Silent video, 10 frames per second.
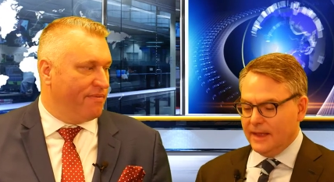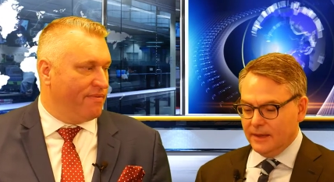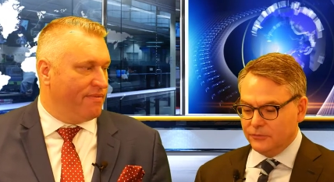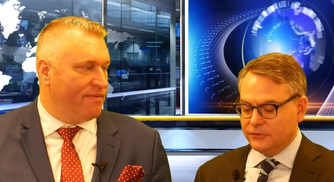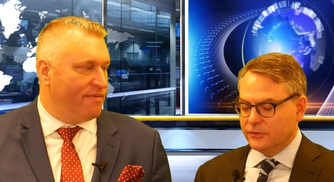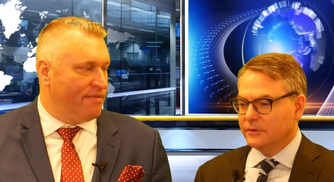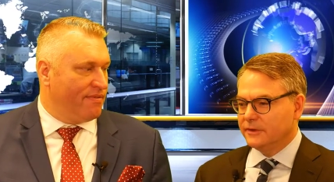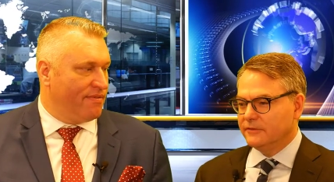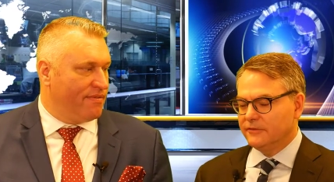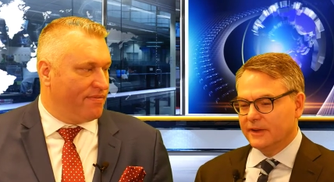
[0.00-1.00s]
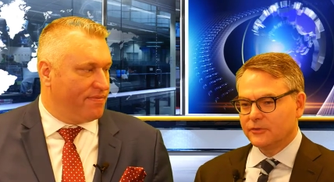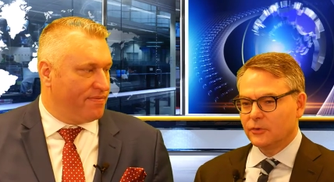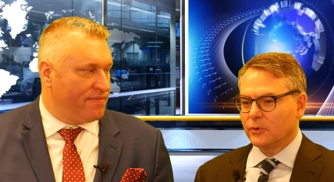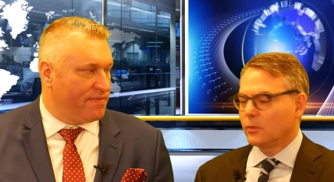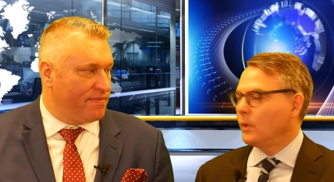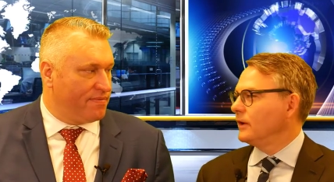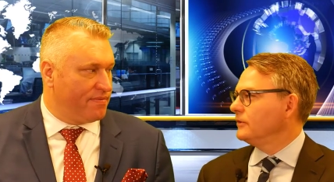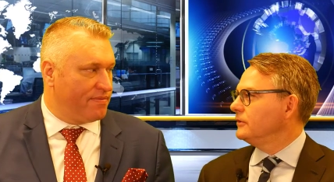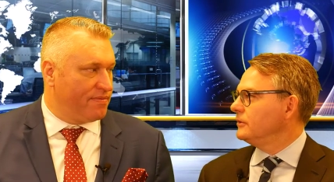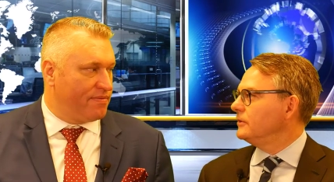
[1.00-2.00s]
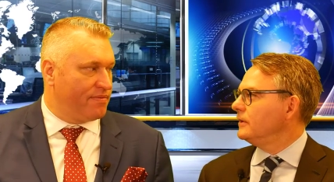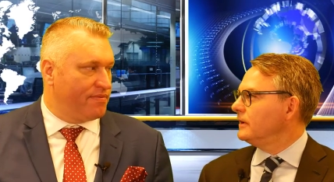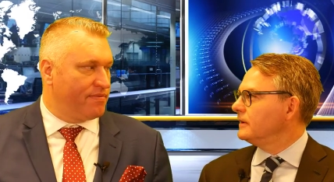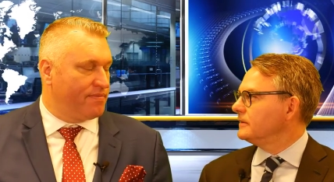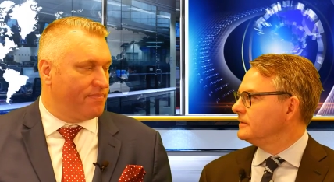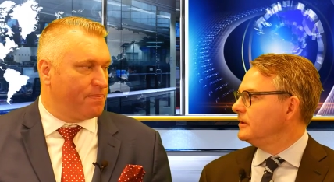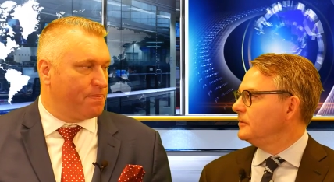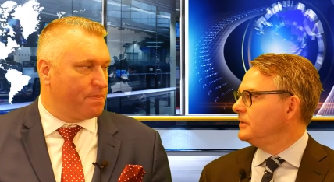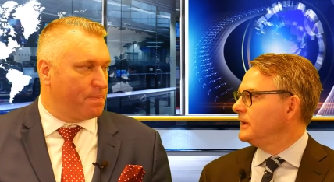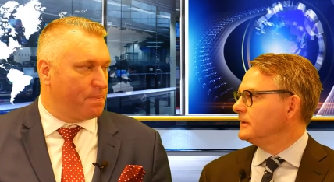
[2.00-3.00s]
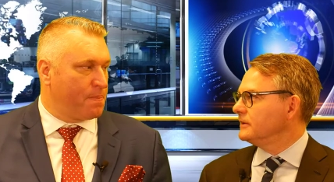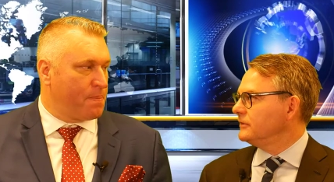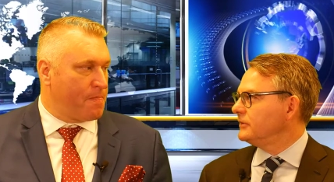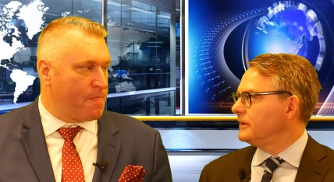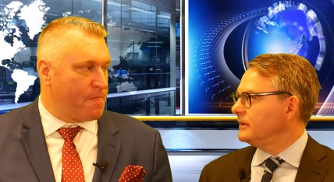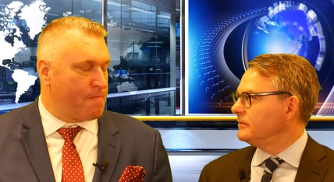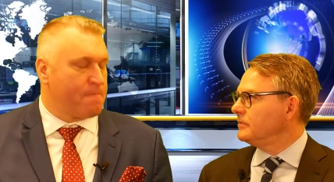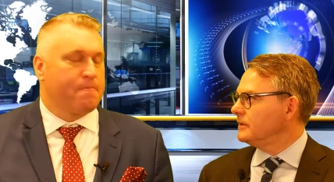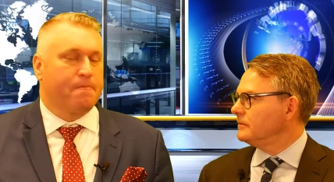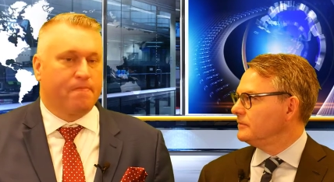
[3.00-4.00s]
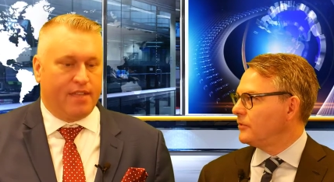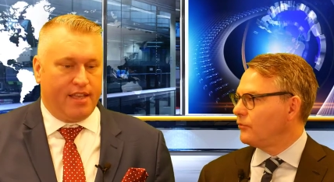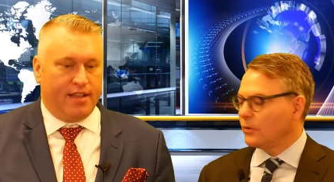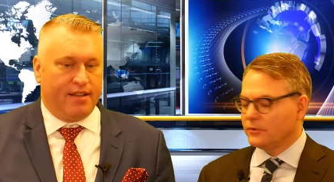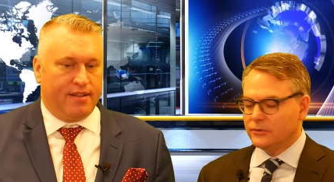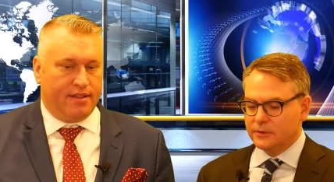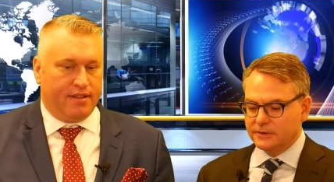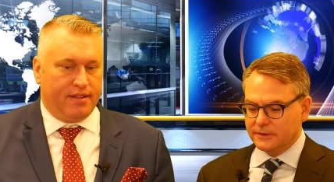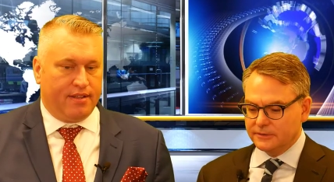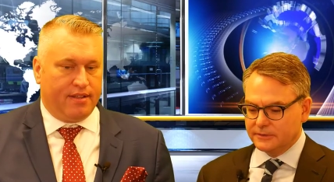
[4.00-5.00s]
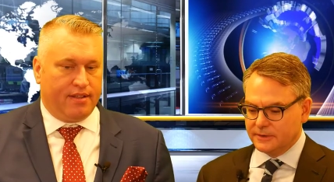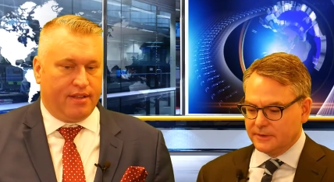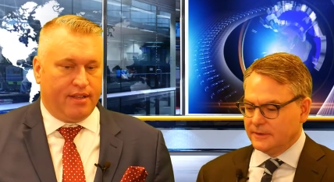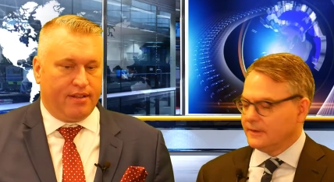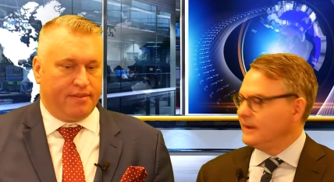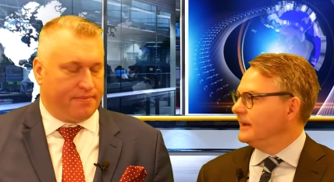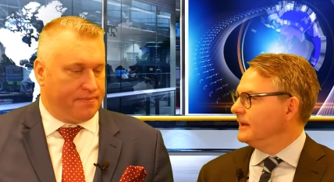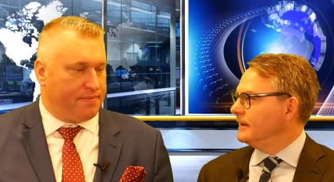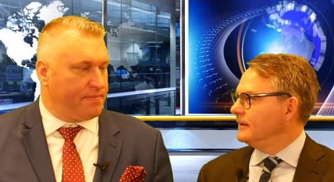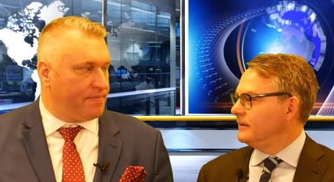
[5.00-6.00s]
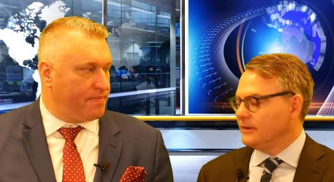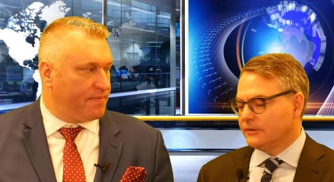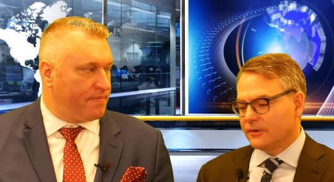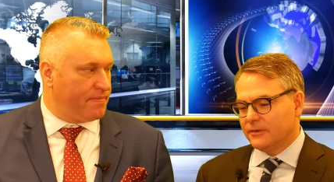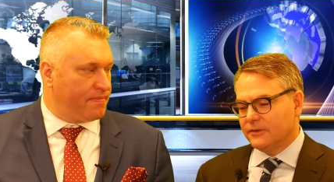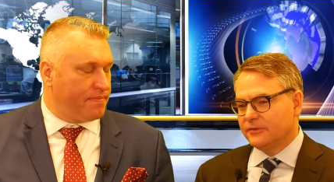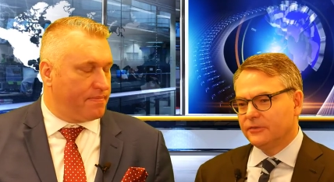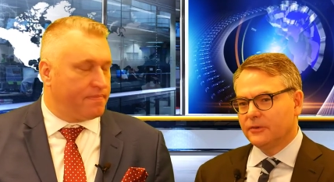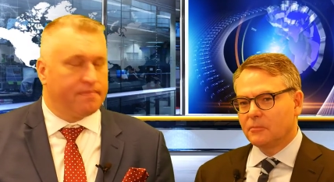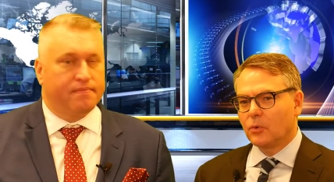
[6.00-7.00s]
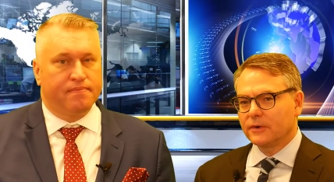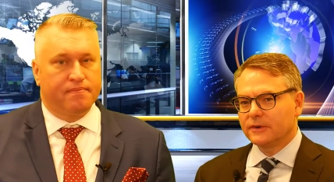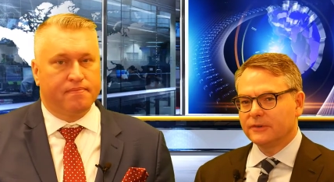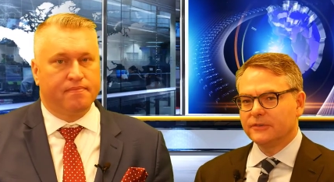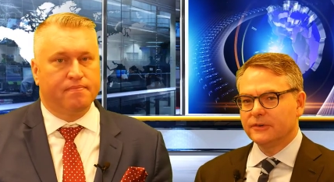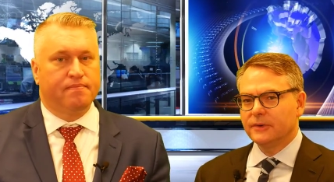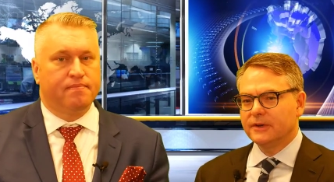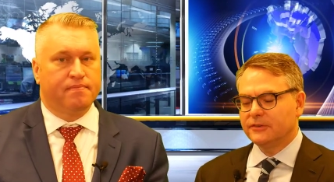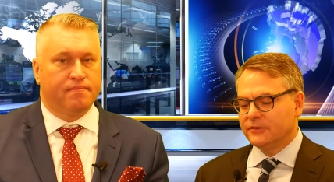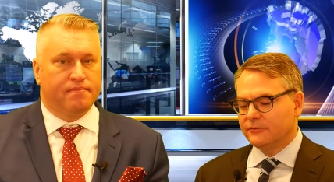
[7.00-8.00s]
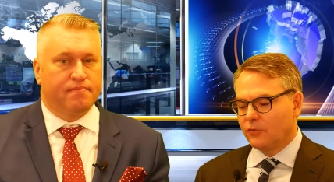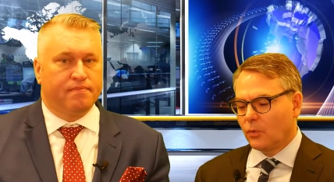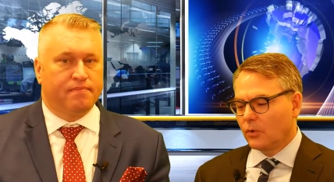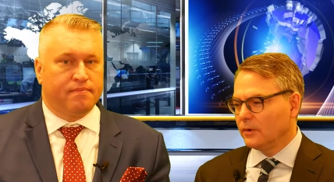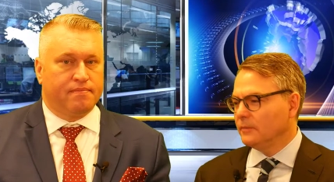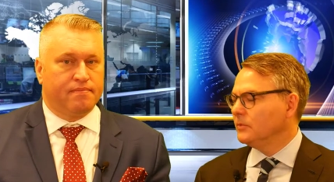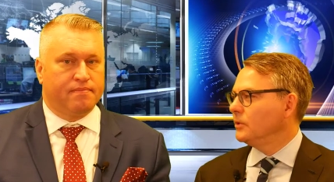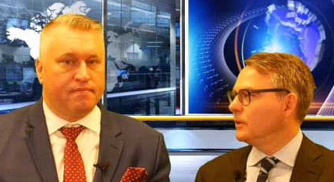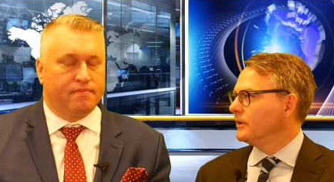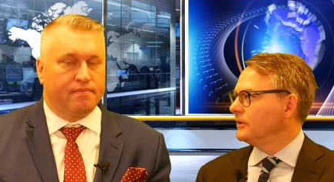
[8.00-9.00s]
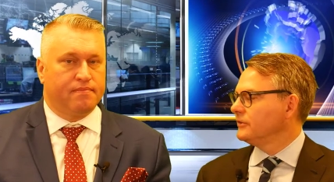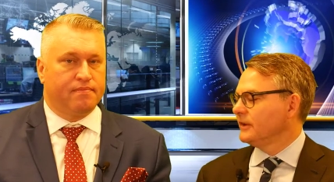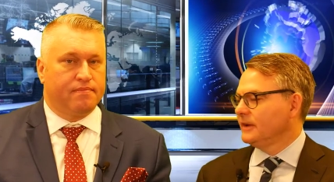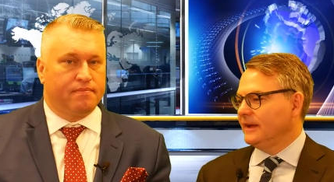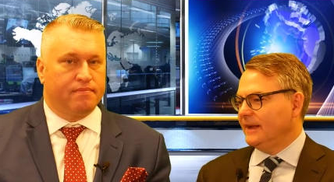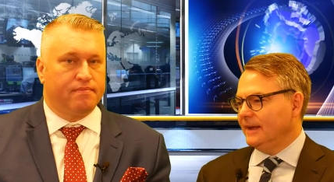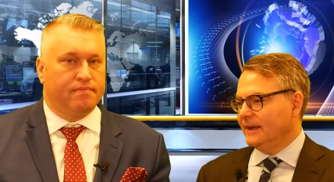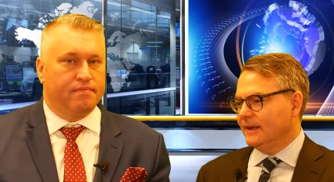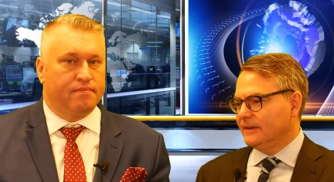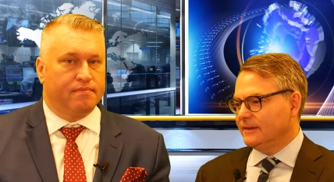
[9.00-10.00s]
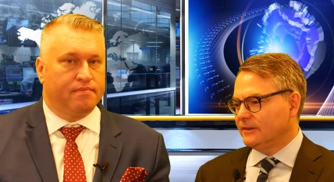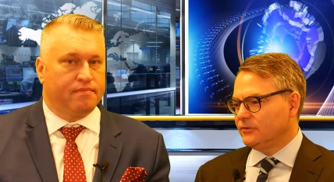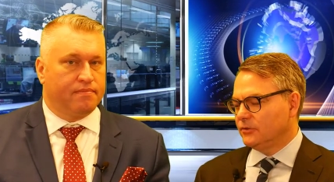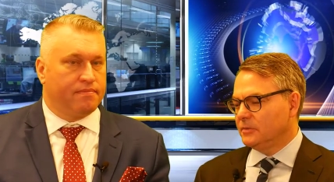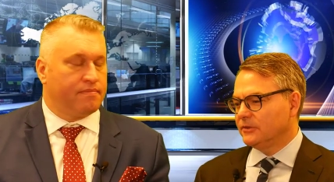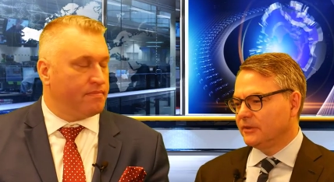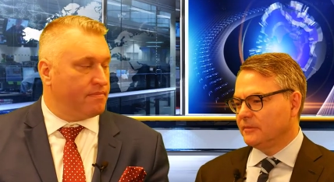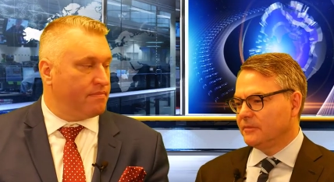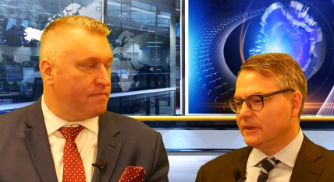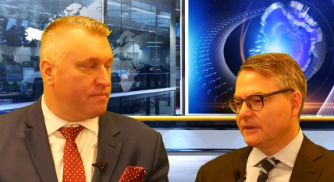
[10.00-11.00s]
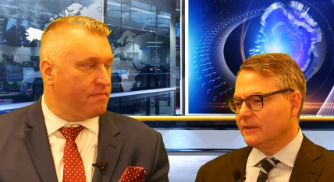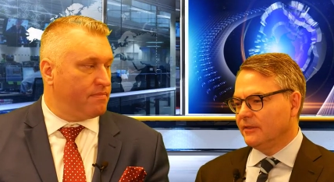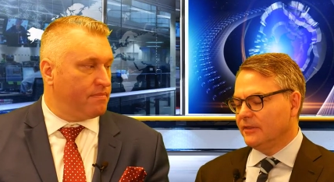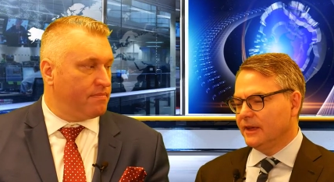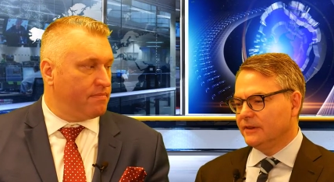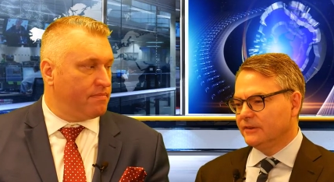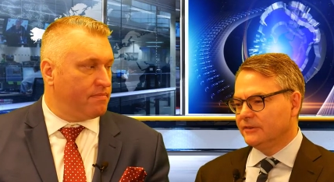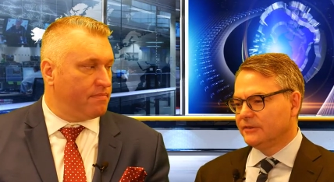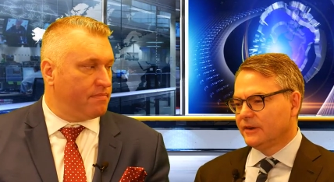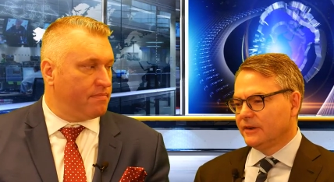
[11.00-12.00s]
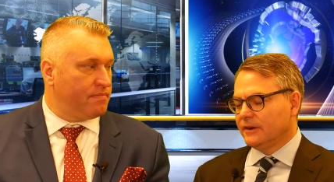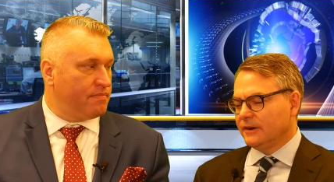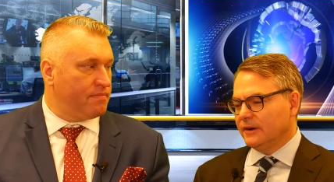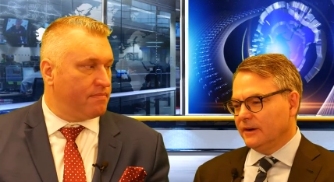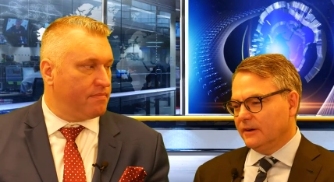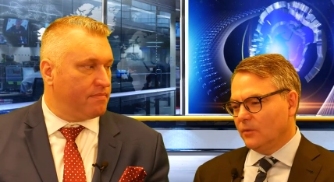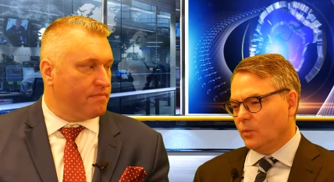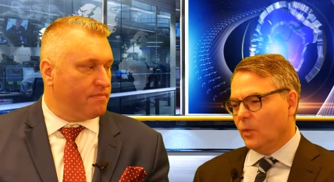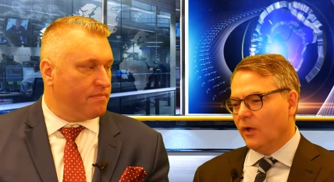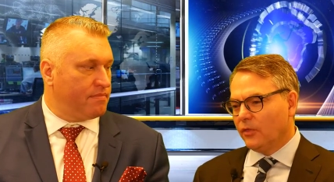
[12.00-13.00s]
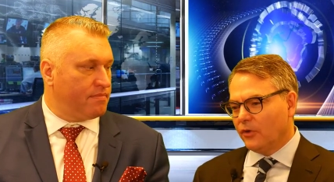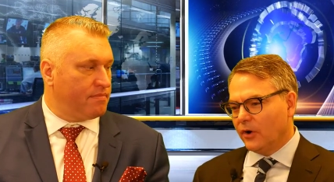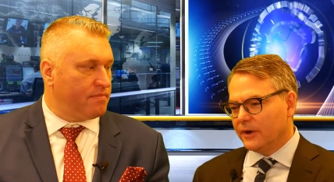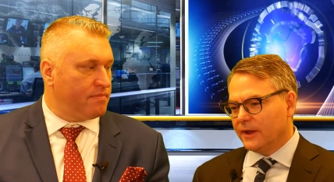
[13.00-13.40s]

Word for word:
Speaker 1: Absolutely. In fact, they're required to uh, obtain consent before doing this. And these are, this is an important consideration for employers, and it should be something that is well thought